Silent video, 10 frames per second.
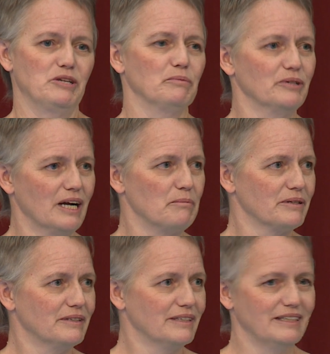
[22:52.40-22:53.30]
to put up,
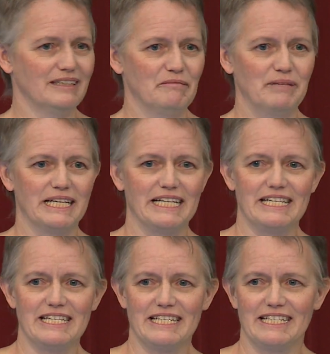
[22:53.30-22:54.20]

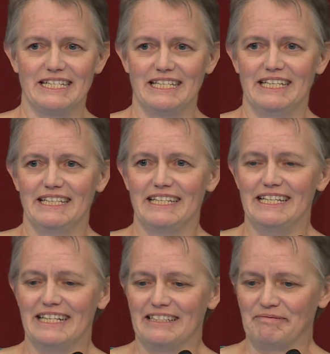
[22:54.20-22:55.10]
because the,
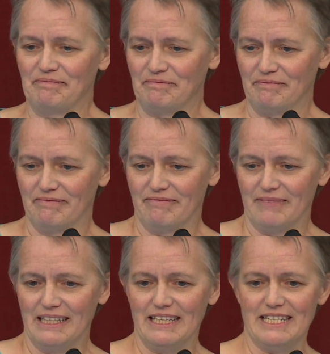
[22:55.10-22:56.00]
uh,
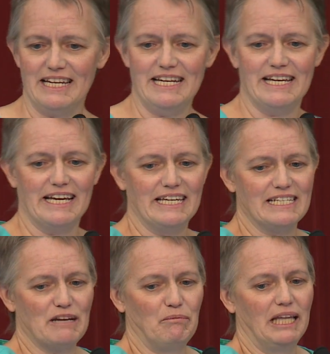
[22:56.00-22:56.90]
the city can
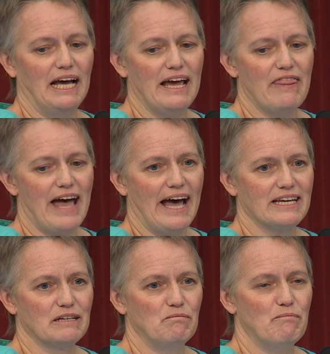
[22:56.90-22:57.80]
supply
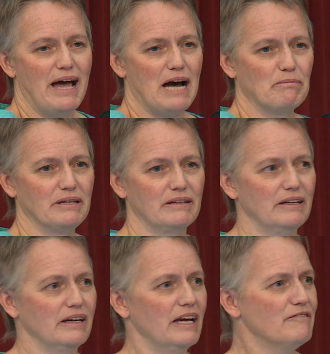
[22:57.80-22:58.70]
that map.
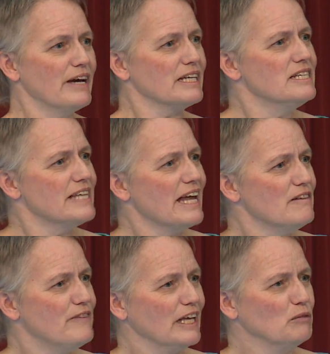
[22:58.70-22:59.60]
In fact, is that
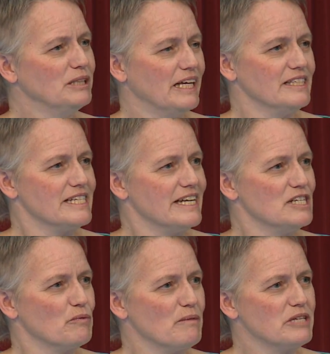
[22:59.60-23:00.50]
available on the
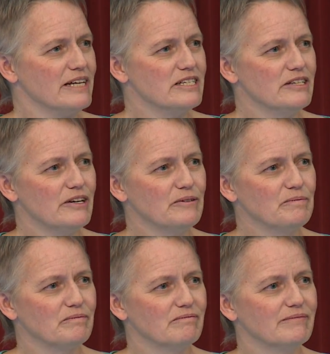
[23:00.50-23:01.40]
city's website, do you know?
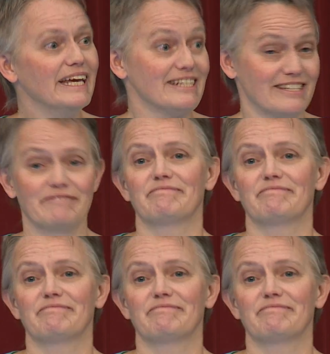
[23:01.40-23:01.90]
Yes,